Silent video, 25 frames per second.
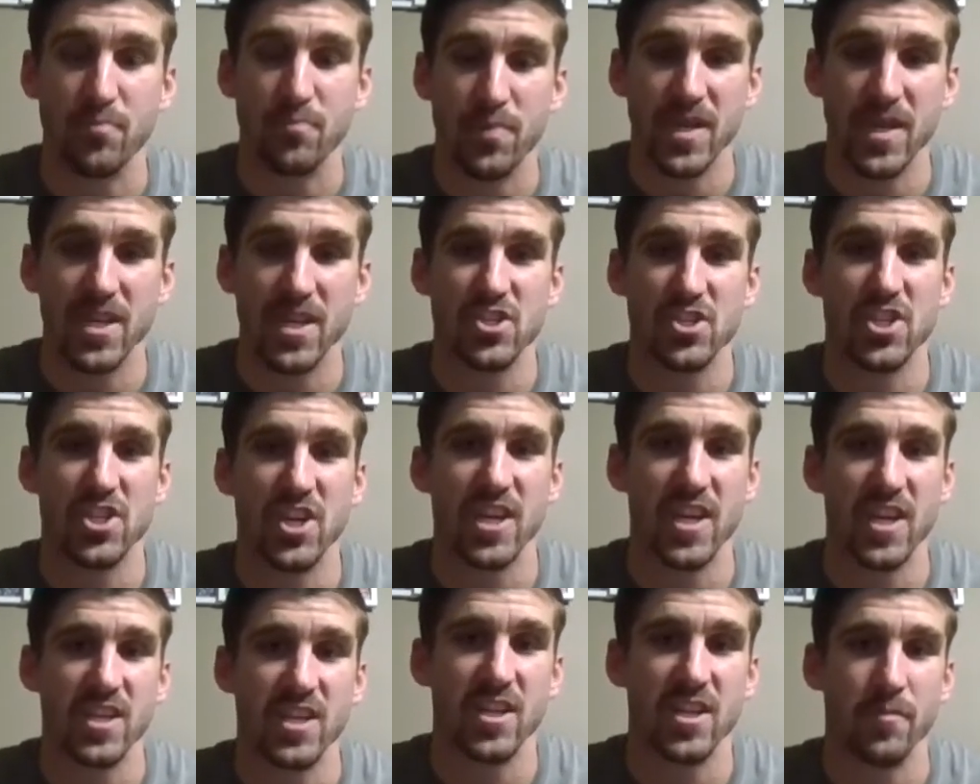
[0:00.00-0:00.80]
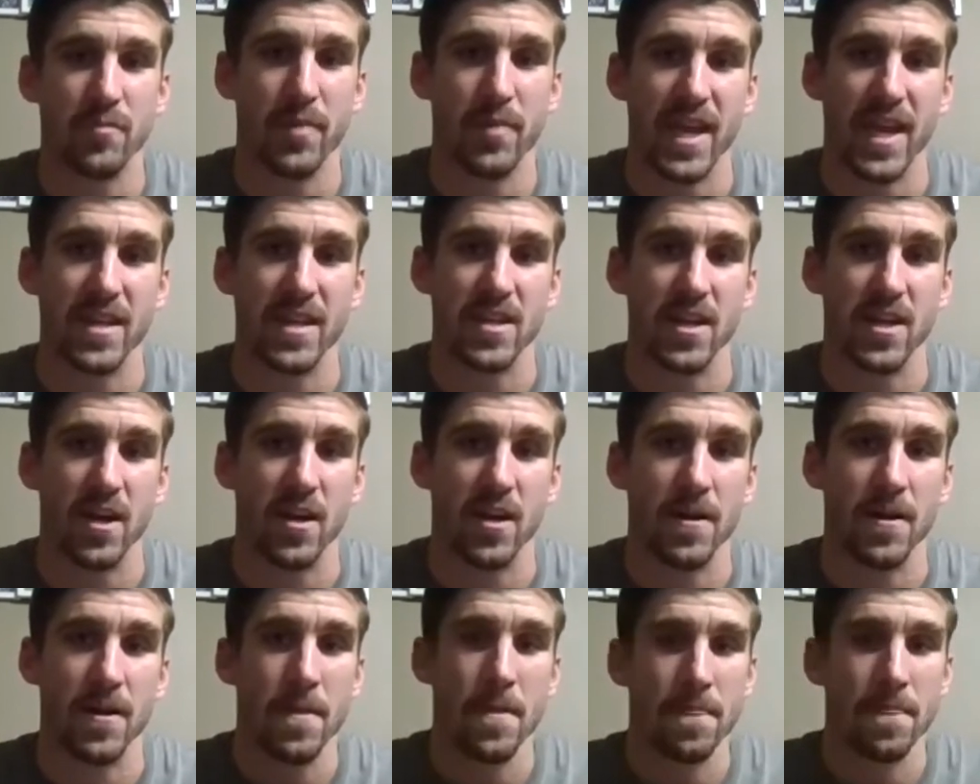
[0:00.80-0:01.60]
pinching into the paint there.
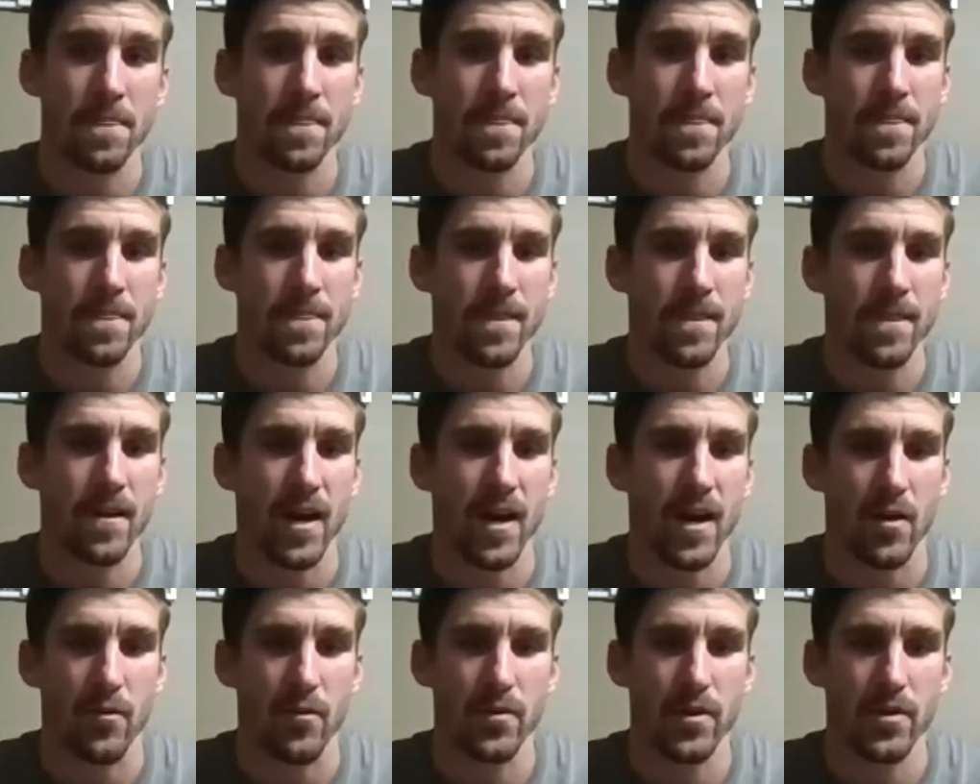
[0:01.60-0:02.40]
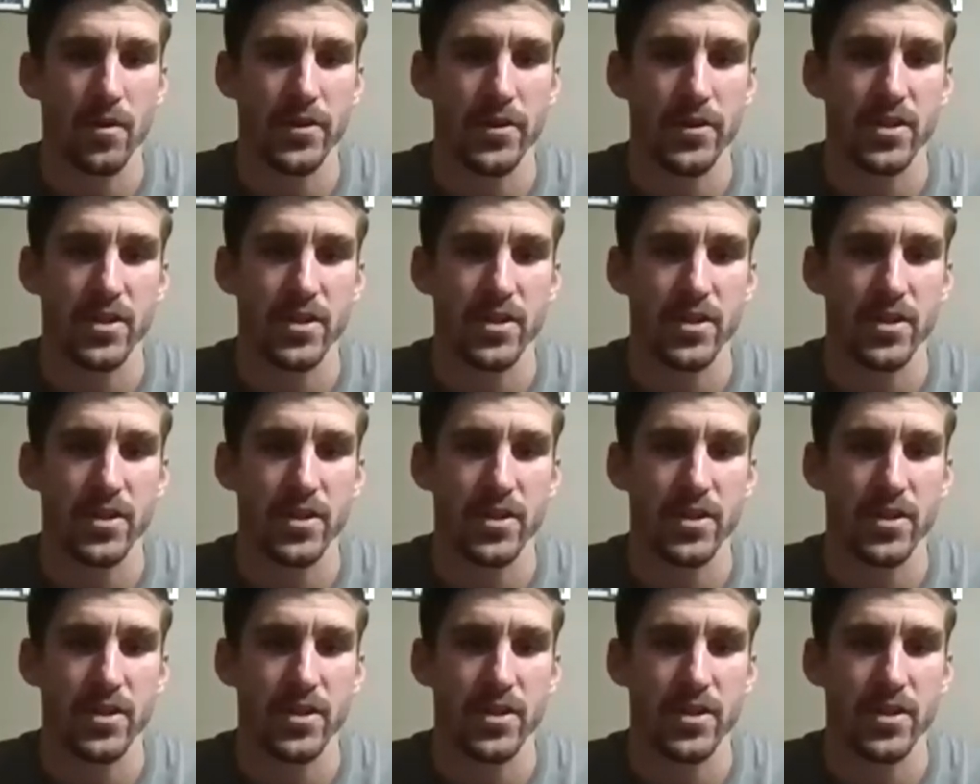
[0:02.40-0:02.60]
Really good